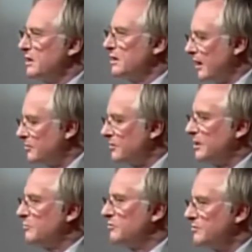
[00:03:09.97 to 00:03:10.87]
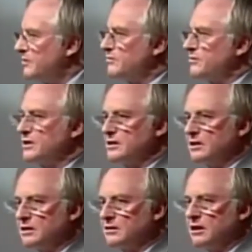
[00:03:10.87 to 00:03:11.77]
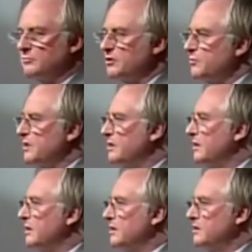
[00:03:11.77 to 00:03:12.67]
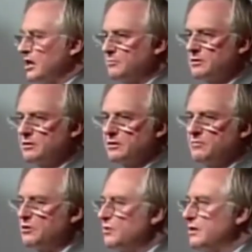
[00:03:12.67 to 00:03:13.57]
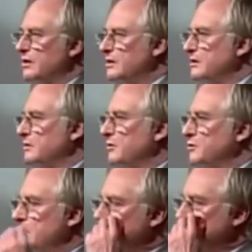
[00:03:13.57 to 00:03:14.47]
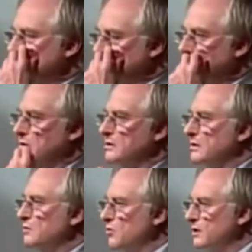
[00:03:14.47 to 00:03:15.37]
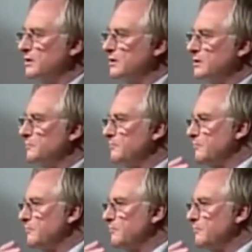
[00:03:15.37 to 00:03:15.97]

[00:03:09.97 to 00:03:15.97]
count the number of differences that there are between chapters, between letters, between sentences, words.